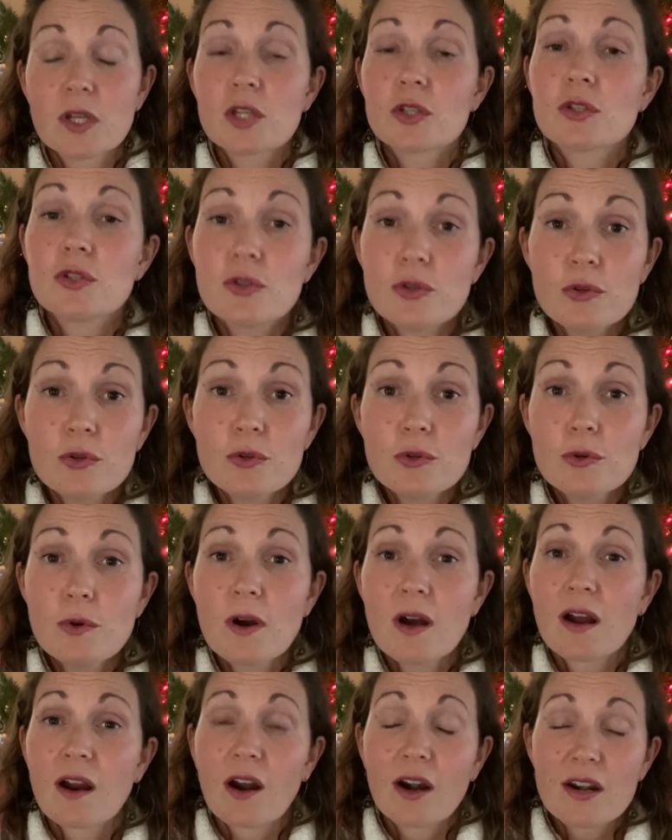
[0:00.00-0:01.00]
You
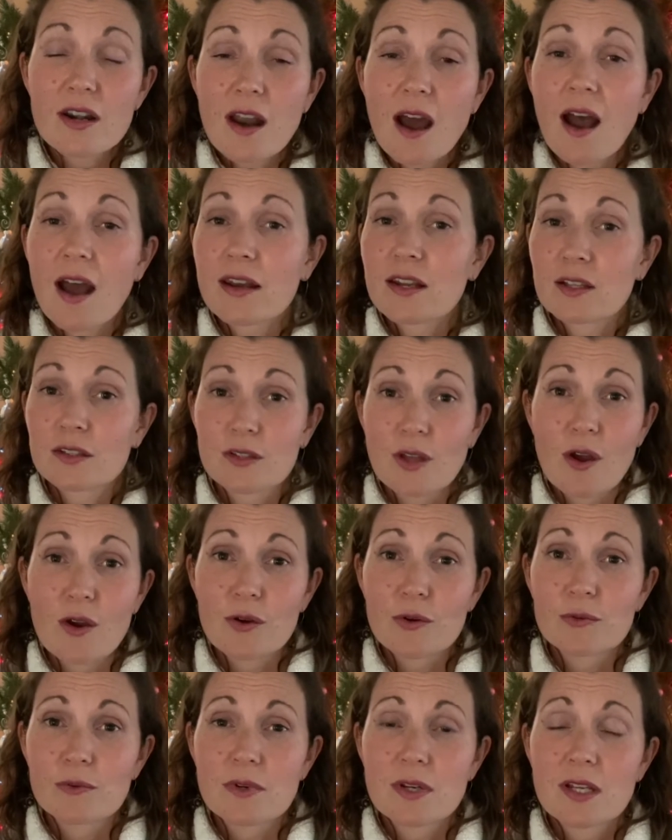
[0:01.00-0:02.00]
are not
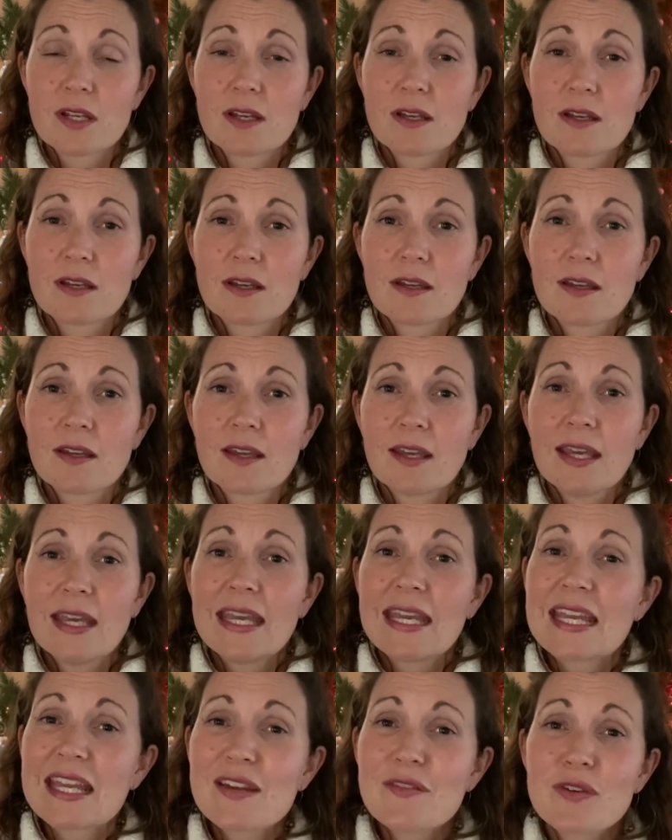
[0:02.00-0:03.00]
alone.
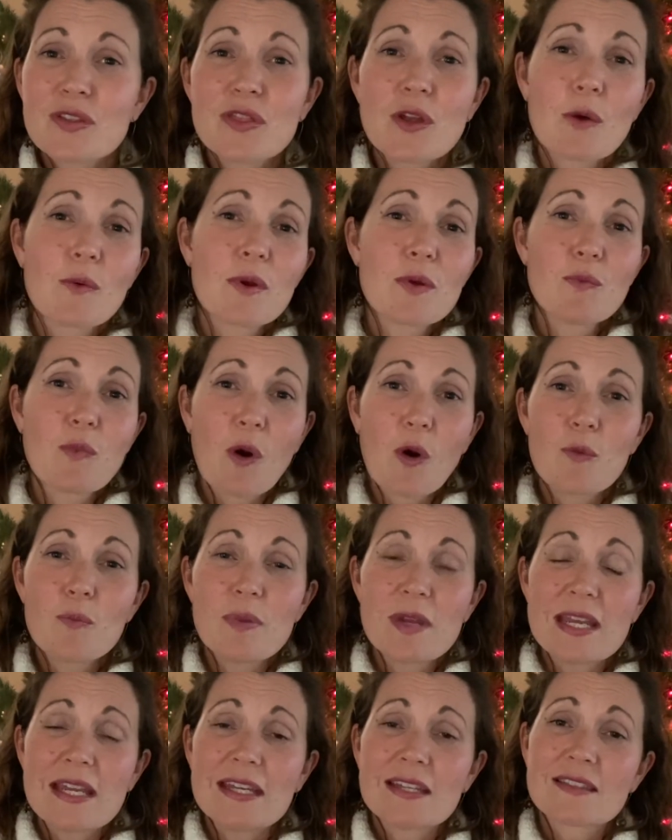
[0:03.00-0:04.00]
Even though we won't
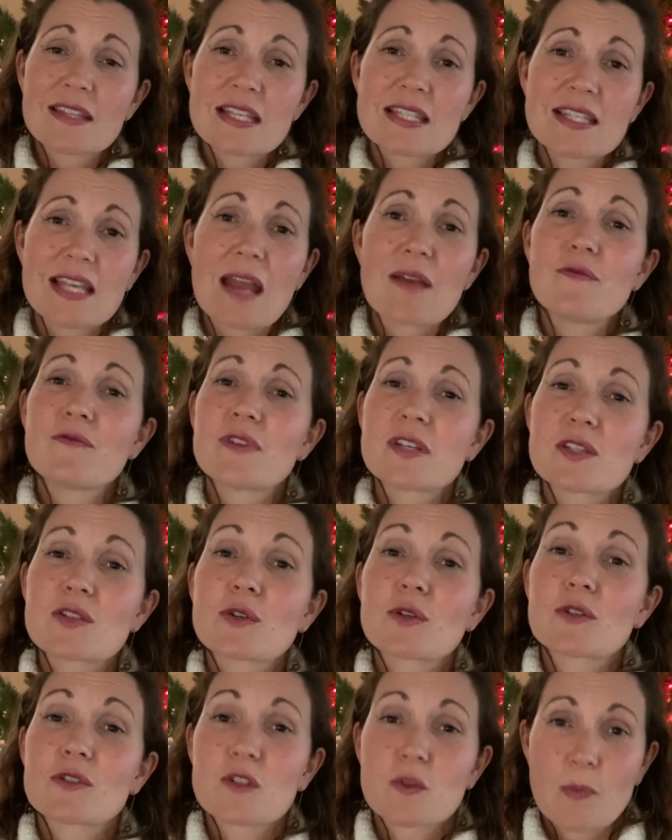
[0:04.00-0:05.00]
be in the same
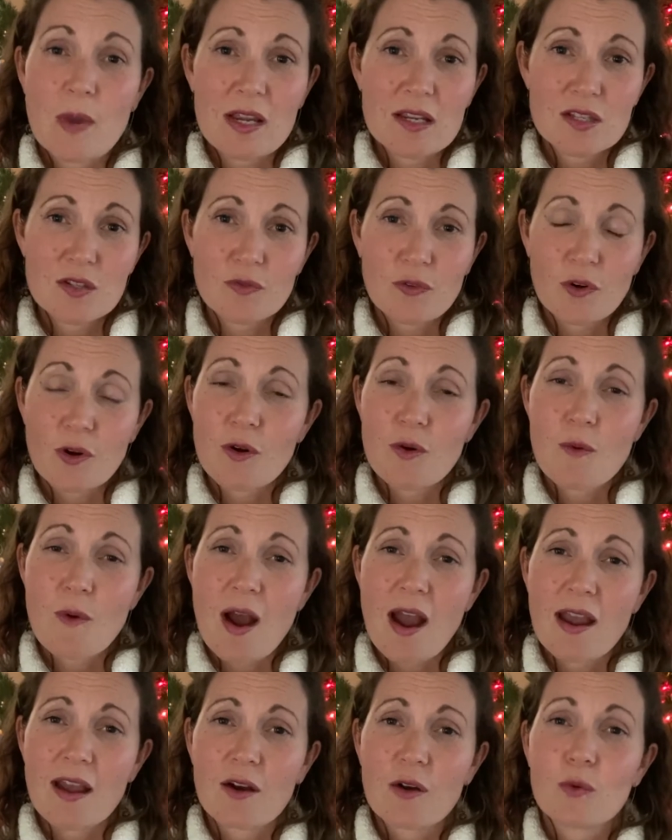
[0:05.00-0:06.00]
physical space for a
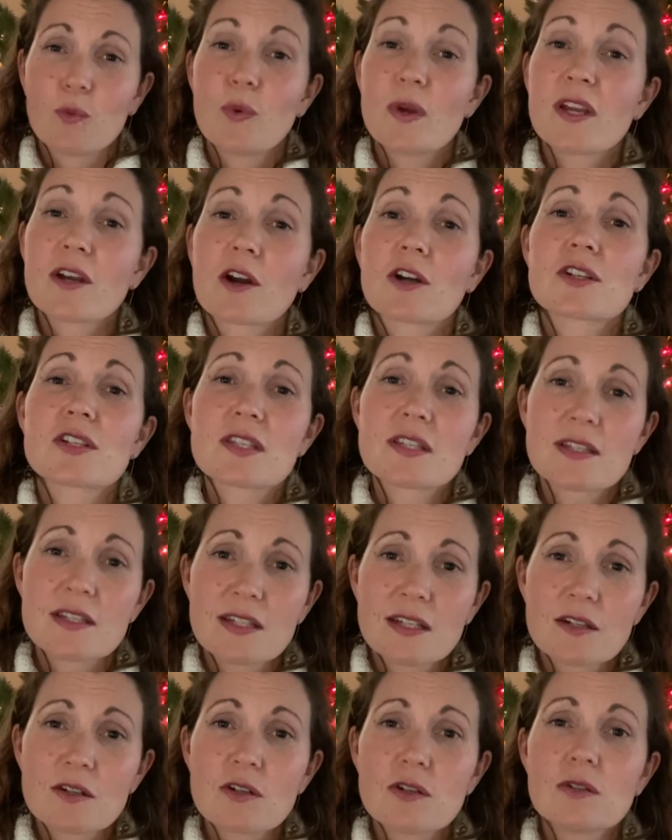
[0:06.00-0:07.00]
while, we are
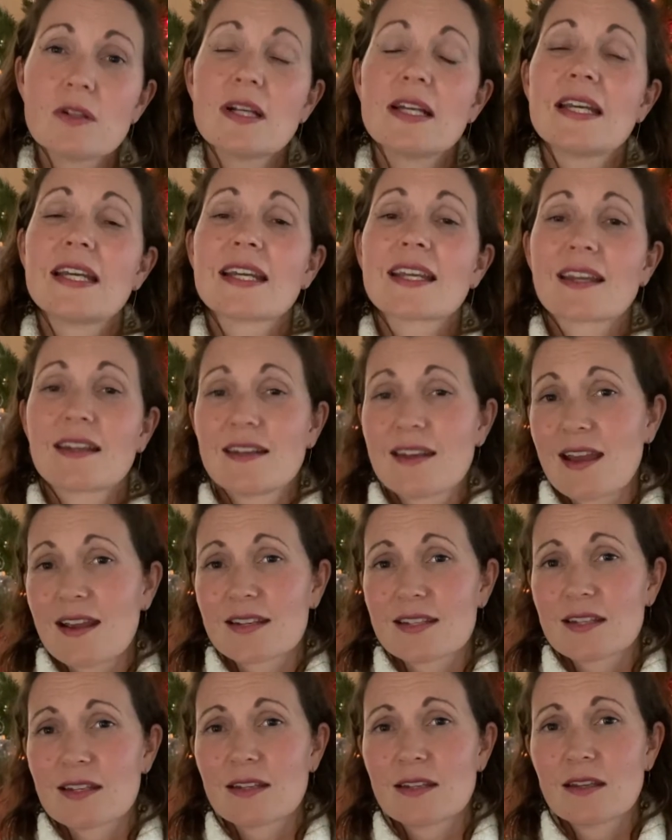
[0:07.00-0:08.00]
still
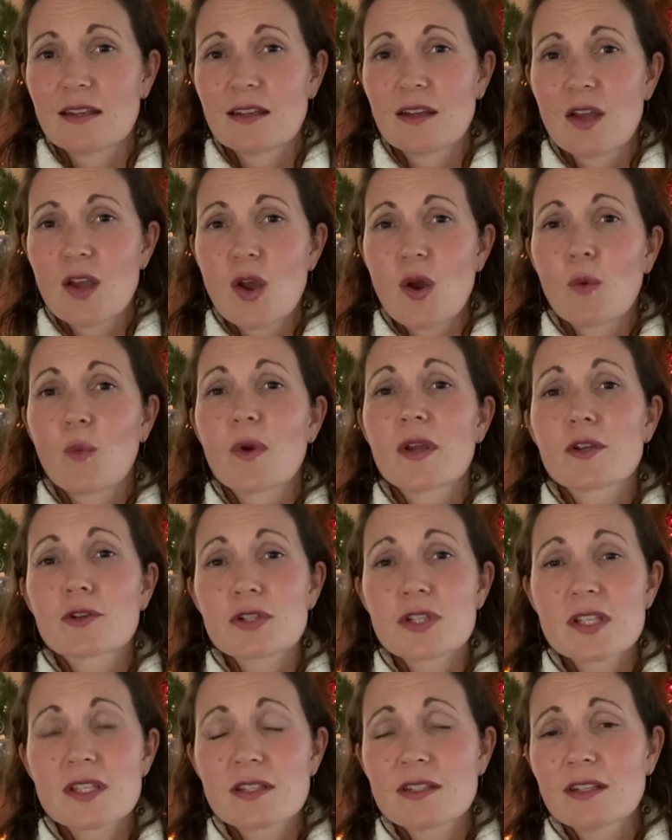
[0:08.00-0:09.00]
connected. We are
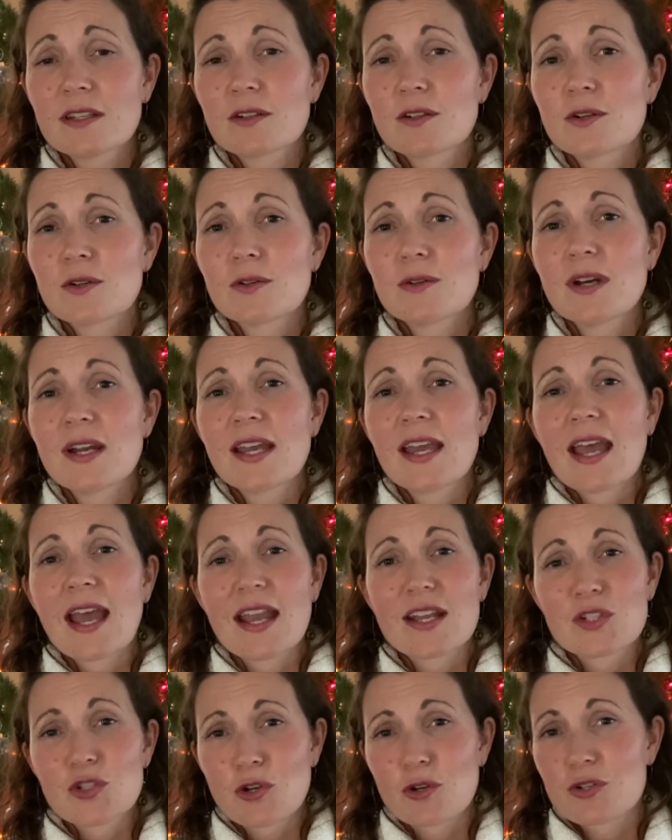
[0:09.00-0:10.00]
still a
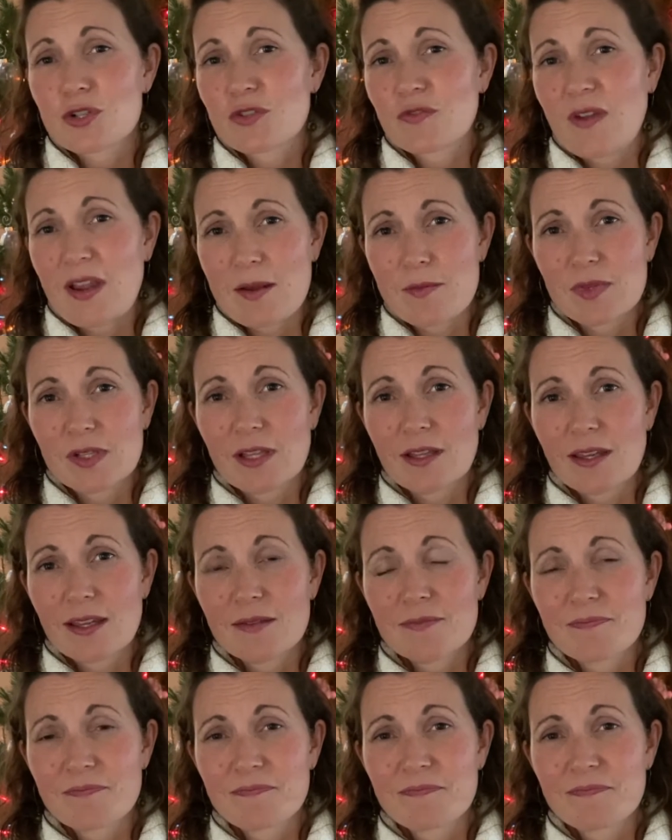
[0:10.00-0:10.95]
church family.